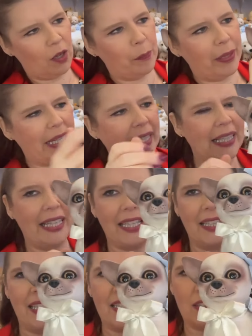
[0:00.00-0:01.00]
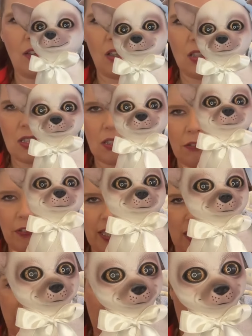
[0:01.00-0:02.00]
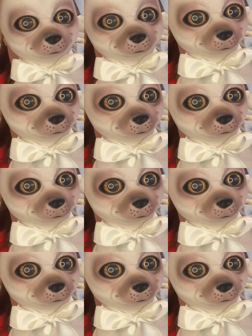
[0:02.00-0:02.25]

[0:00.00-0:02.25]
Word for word: appealing, and these are also available with